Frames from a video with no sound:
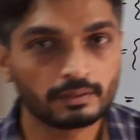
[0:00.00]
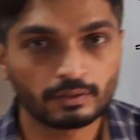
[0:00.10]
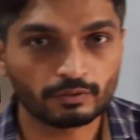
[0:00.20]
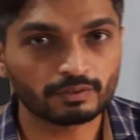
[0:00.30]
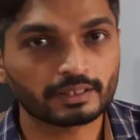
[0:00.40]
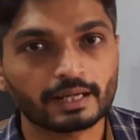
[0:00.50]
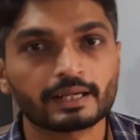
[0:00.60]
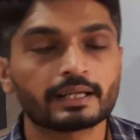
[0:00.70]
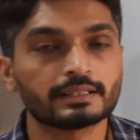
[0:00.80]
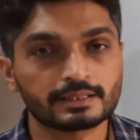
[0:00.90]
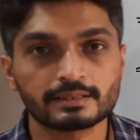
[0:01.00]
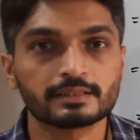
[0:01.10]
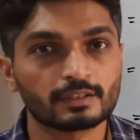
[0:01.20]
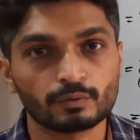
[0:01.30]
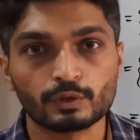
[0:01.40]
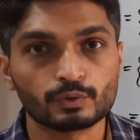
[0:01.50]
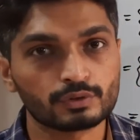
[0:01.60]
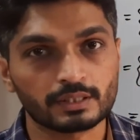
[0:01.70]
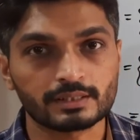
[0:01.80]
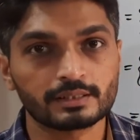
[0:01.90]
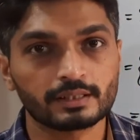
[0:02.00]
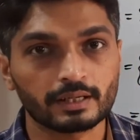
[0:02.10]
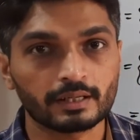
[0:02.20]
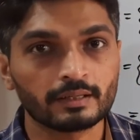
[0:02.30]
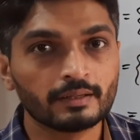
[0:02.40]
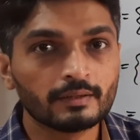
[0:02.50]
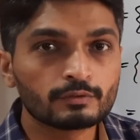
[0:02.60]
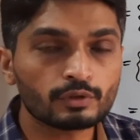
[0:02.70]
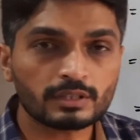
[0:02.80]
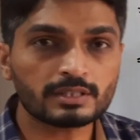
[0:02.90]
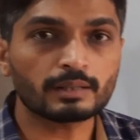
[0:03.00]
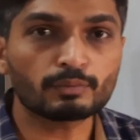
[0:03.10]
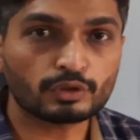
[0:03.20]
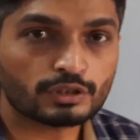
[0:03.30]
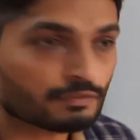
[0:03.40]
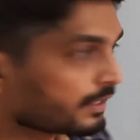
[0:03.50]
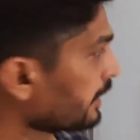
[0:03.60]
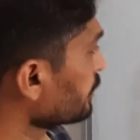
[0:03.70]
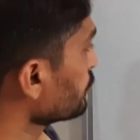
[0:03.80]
that line, x is equal to 6. Getting? So the same logic we can